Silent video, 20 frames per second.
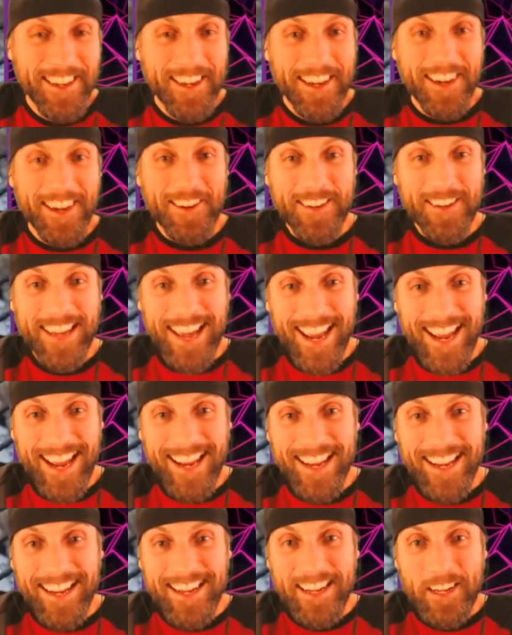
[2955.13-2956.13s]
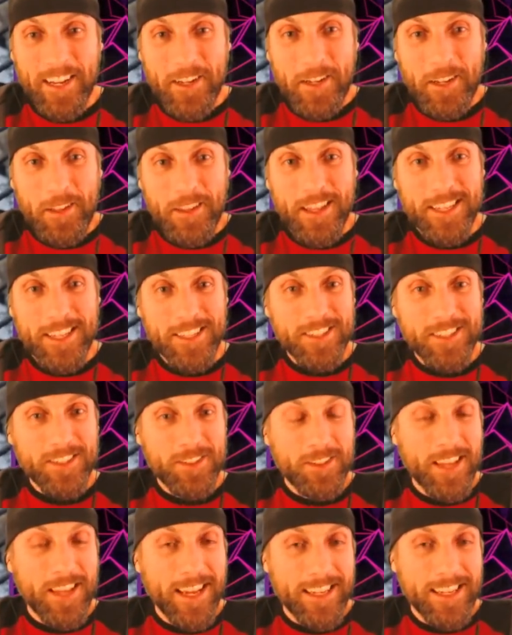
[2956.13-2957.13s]
Okay? They
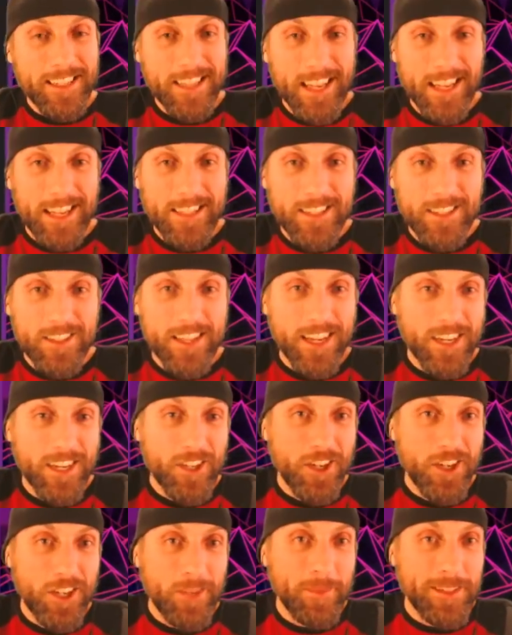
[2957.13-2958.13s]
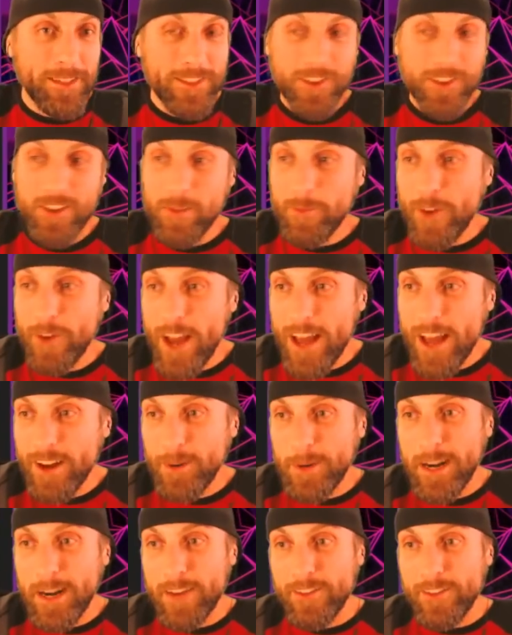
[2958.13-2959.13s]
just, they, they, they cook them and turn them red
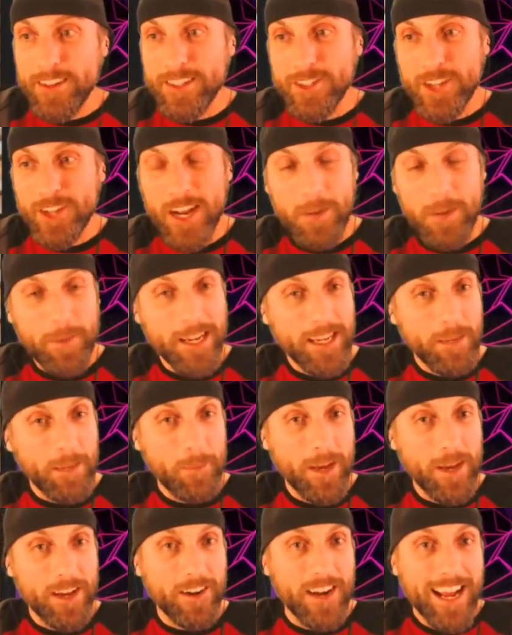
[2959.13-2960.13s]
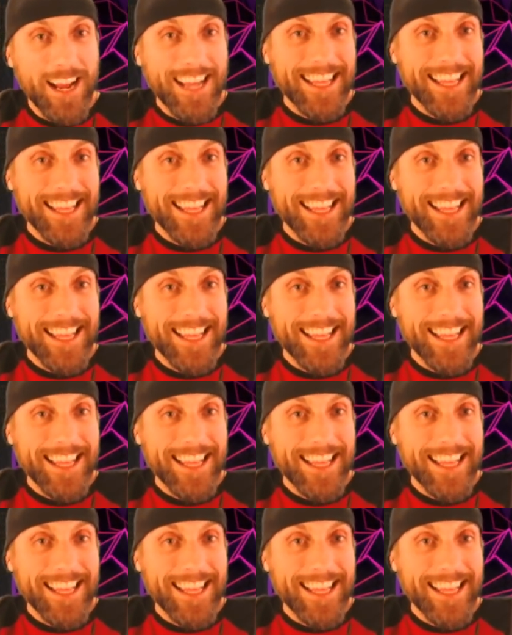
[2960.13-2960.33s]
or whatever to try to make it better.